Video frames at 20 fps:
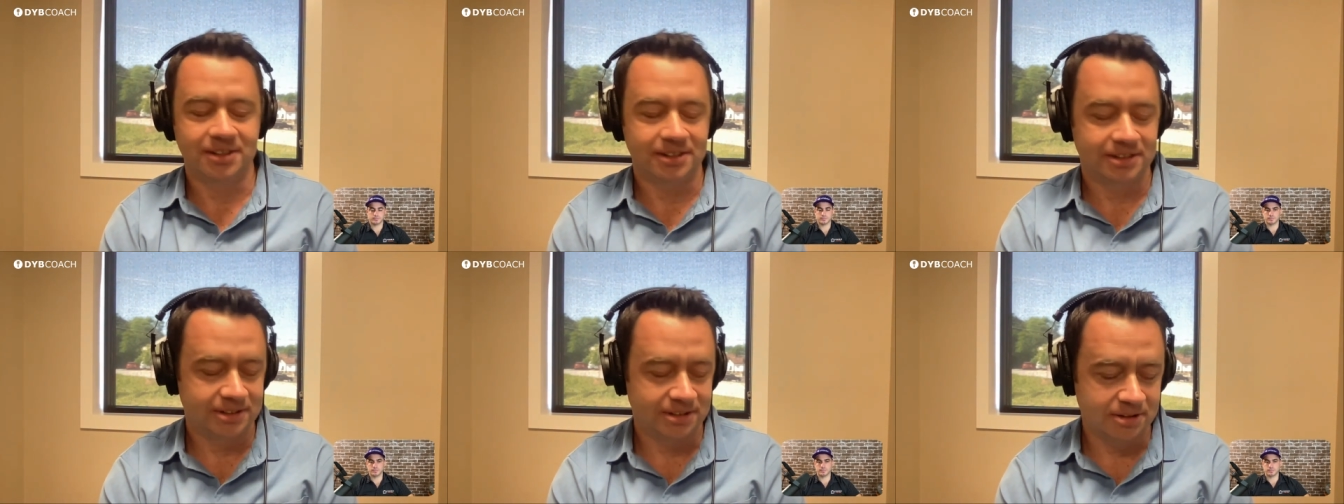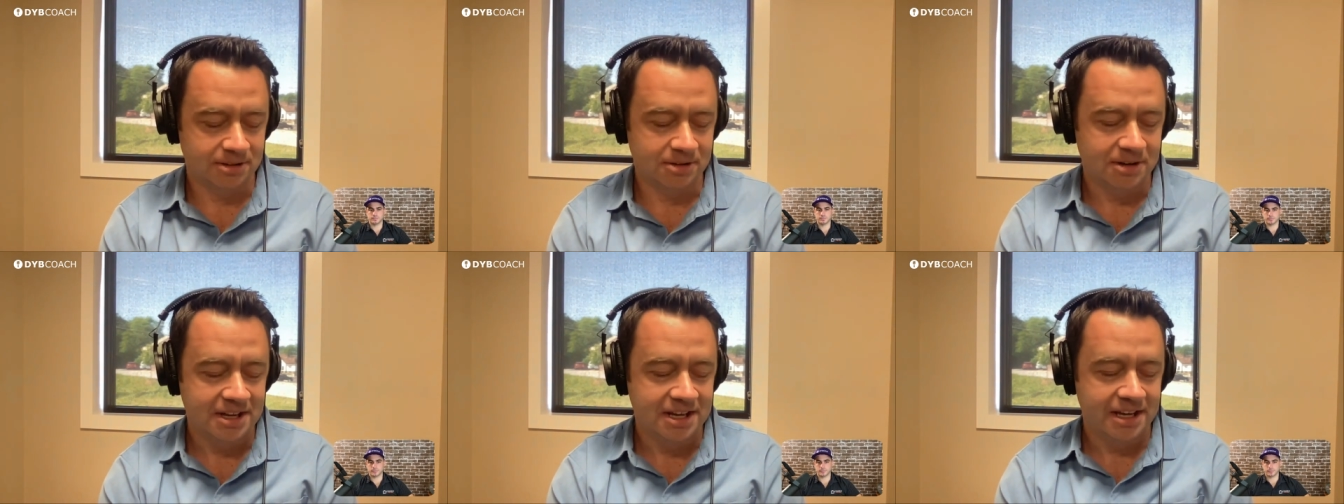
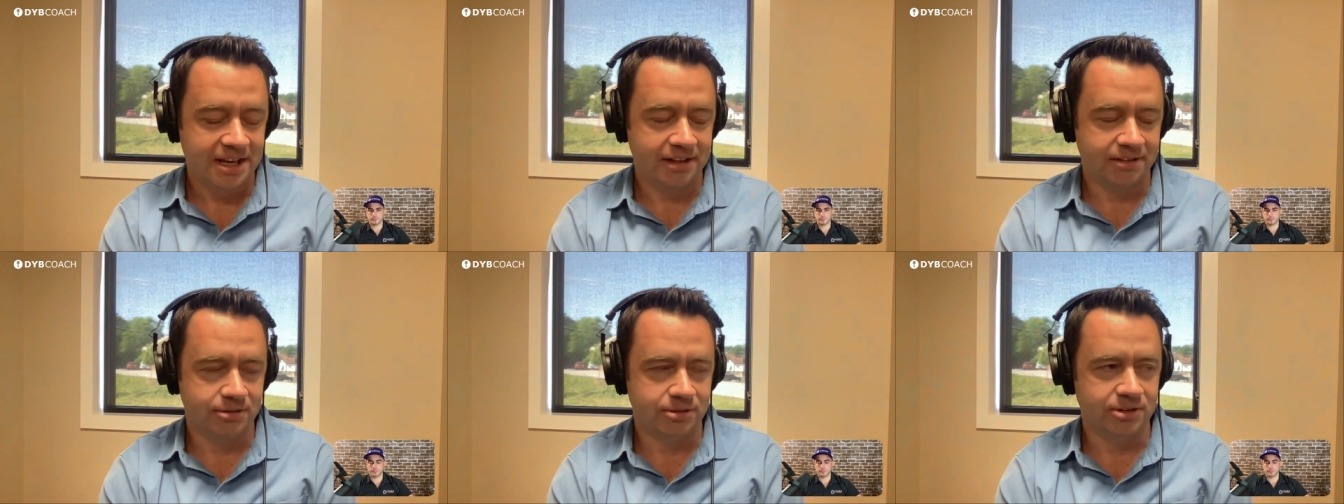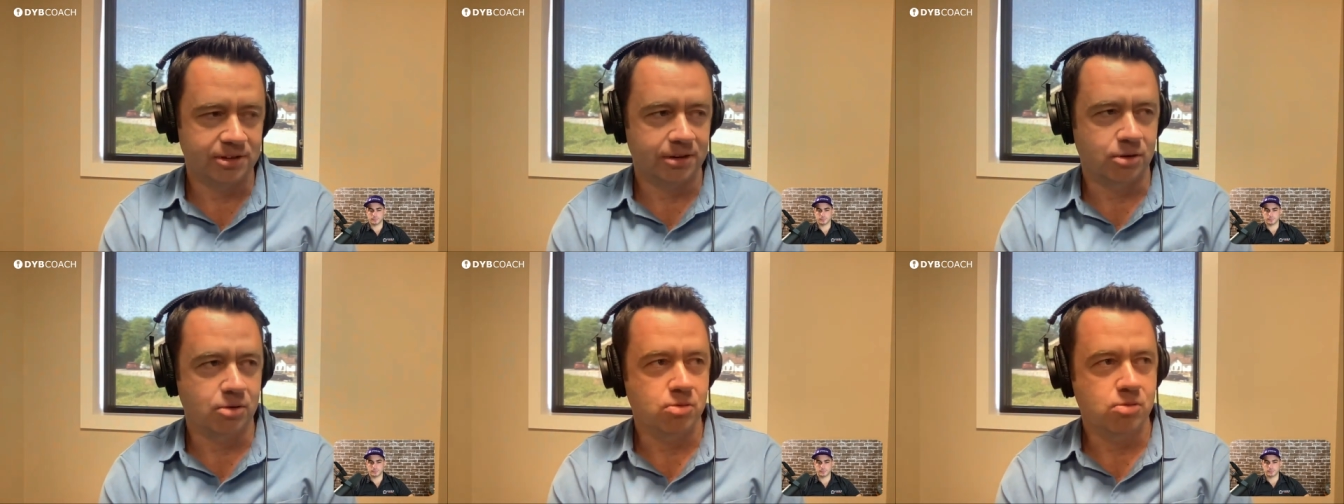So there's
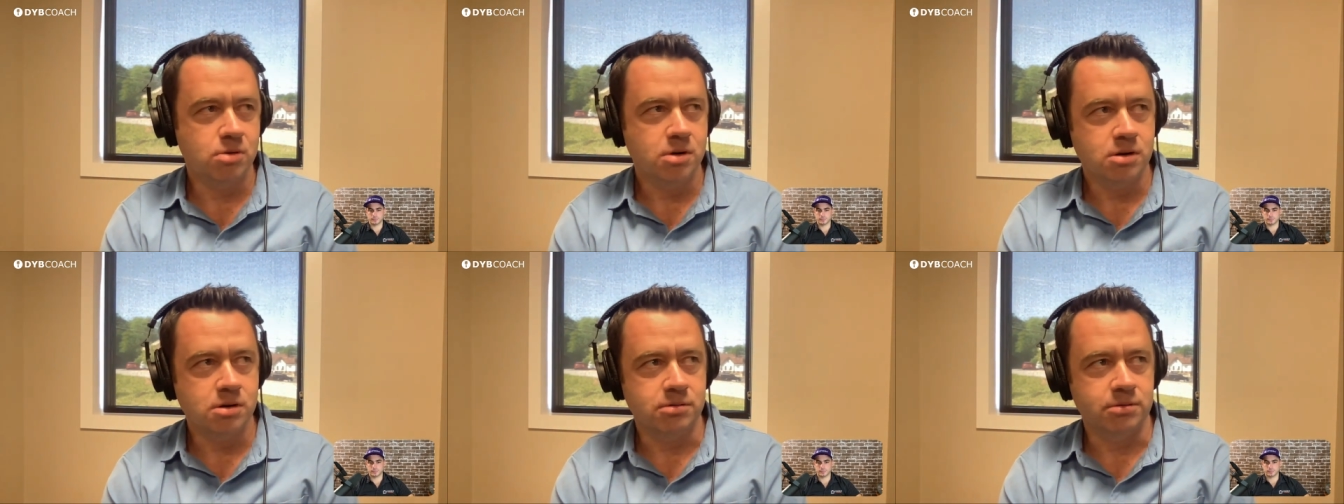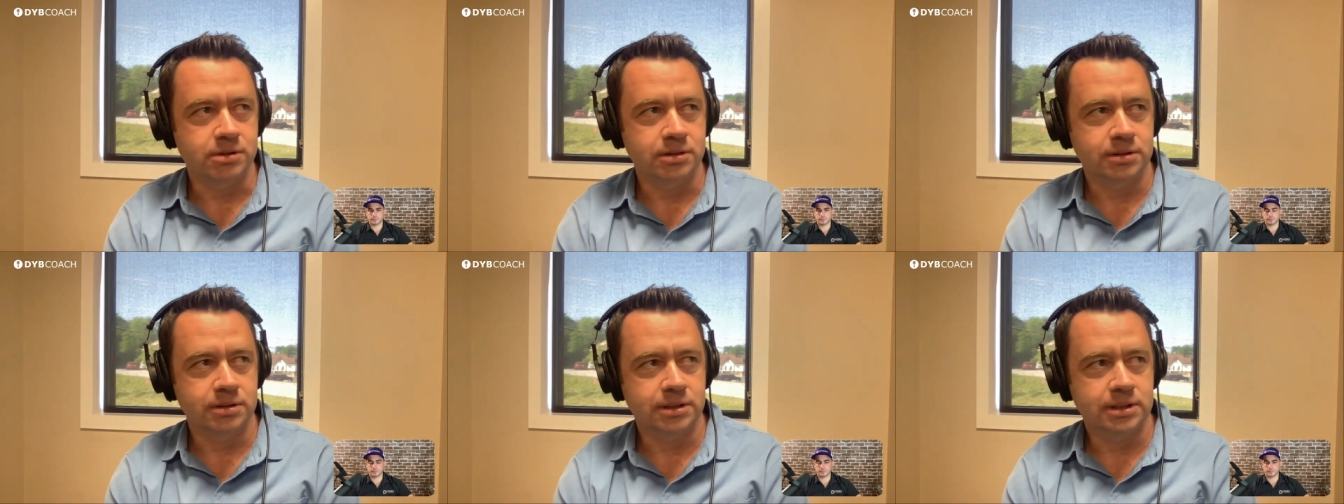a
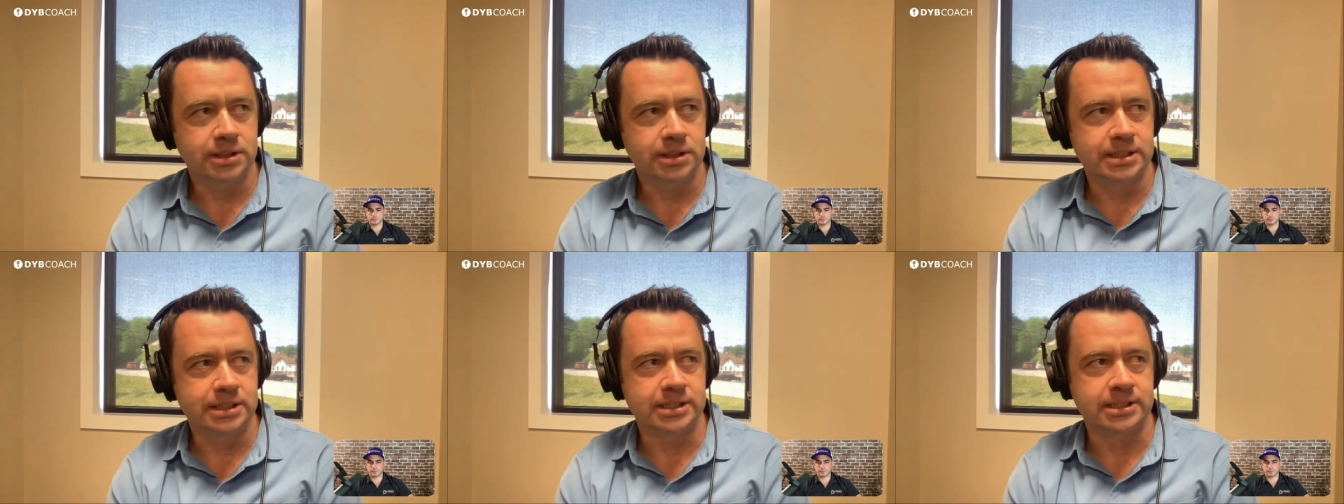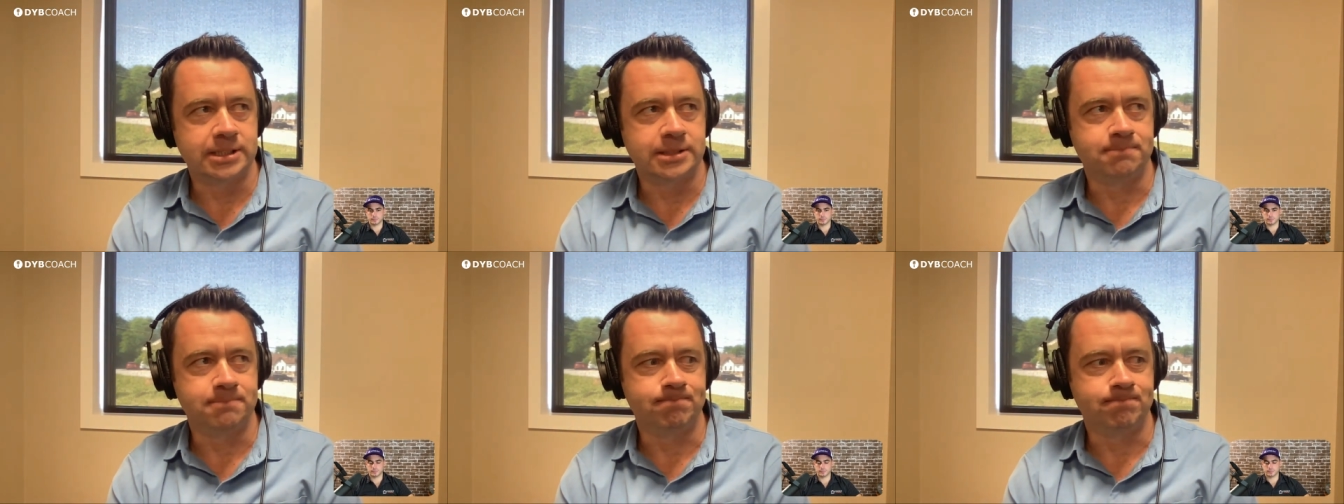quote.
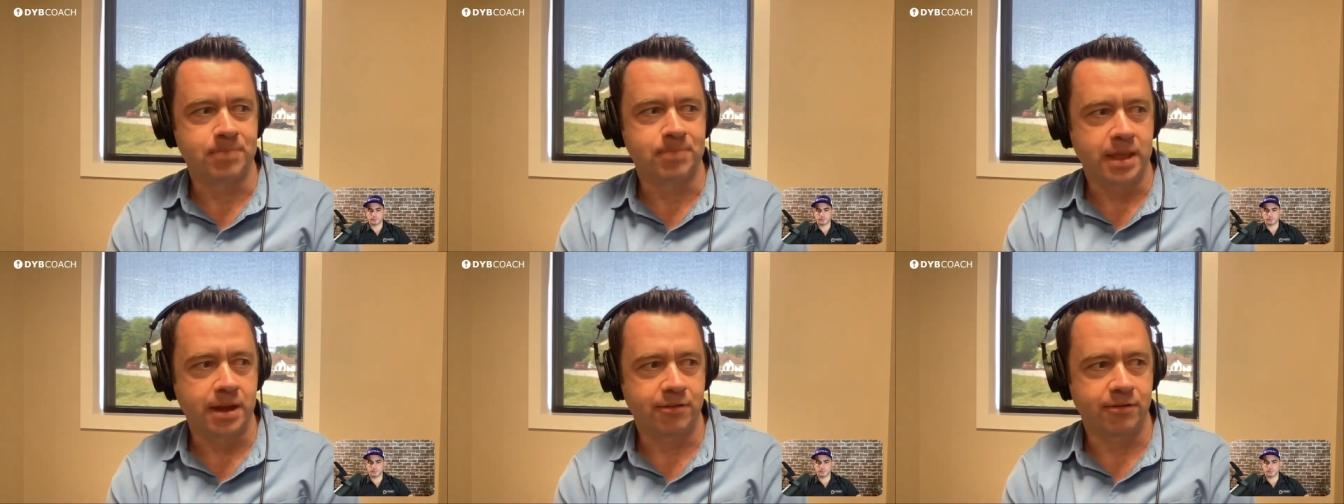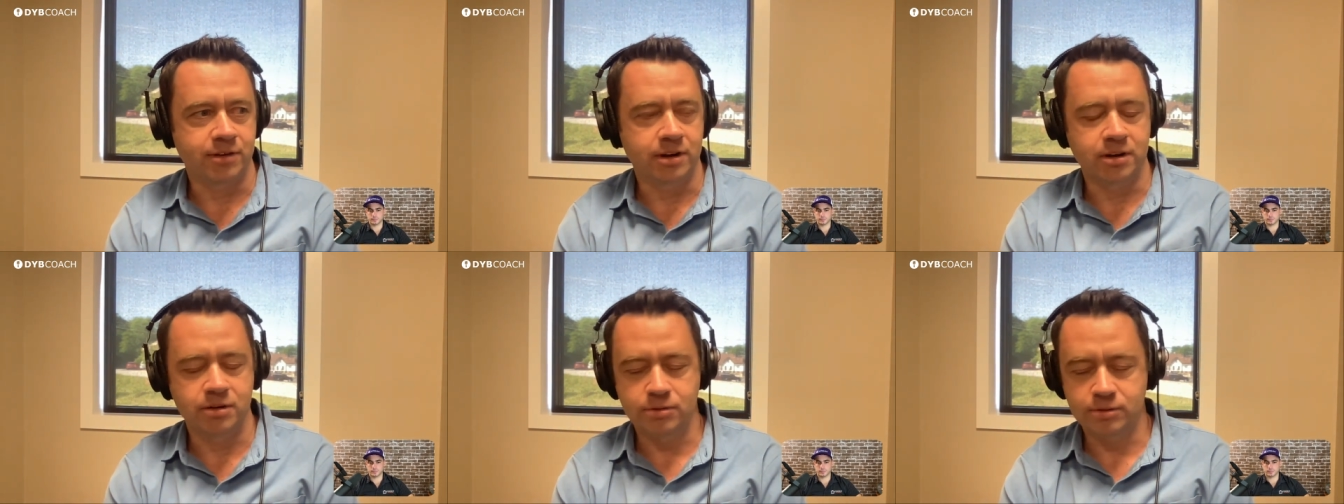Um, I
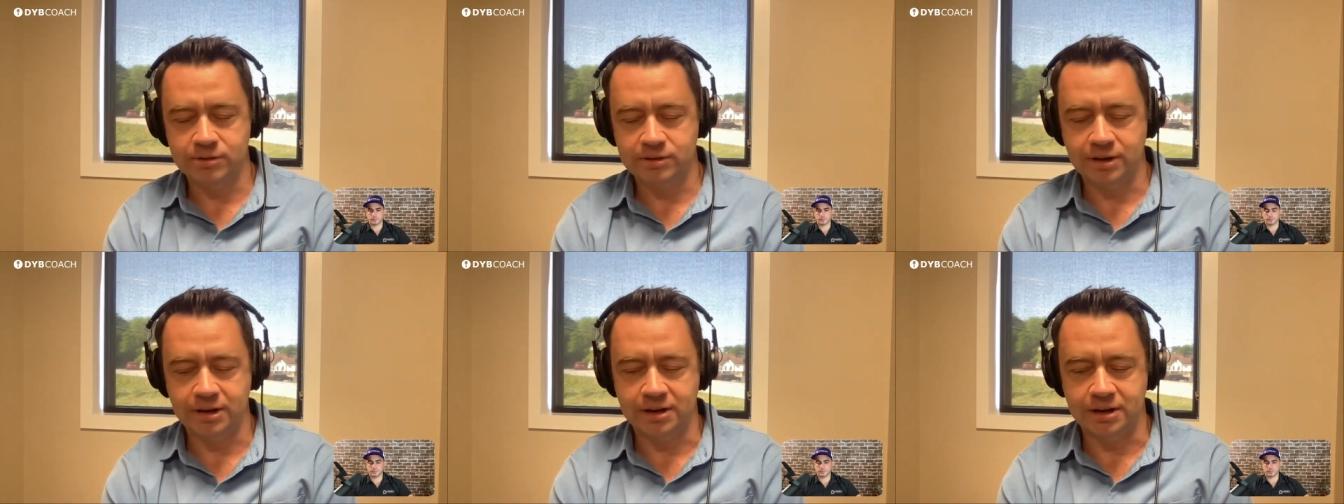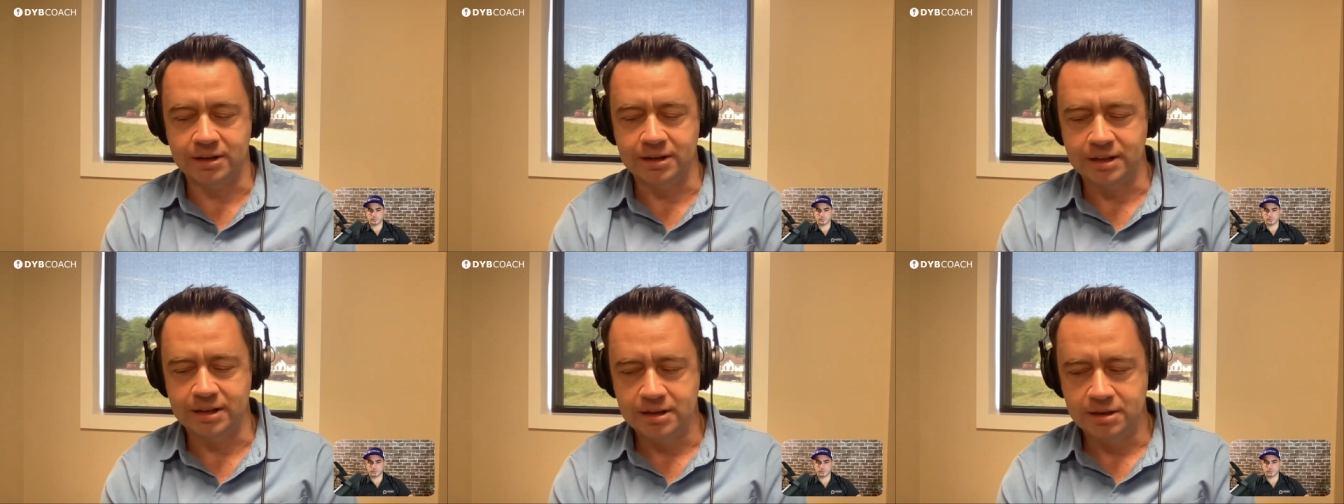forget who said
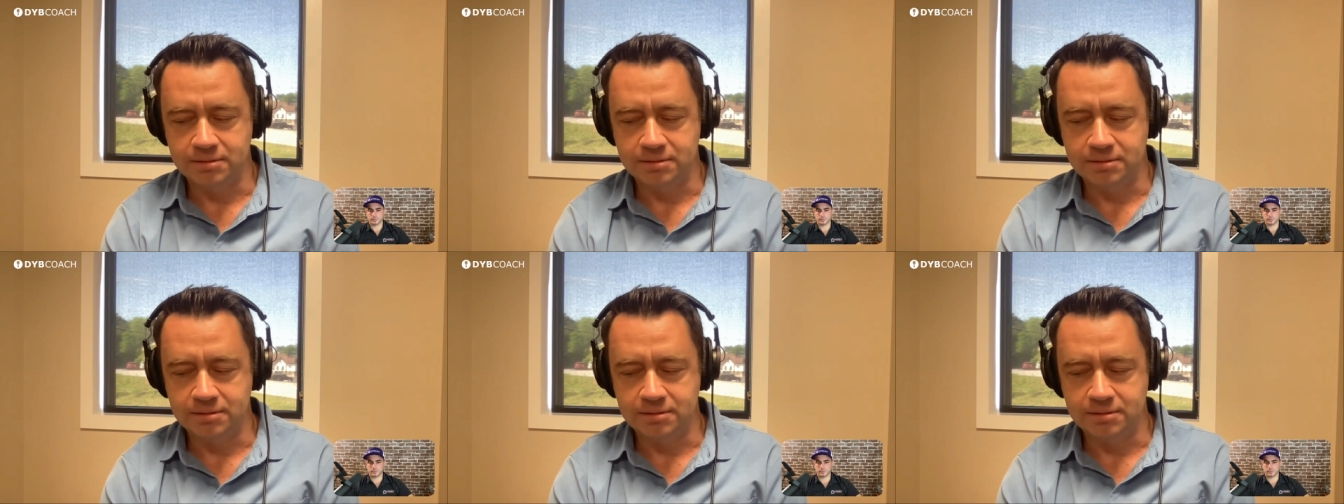it,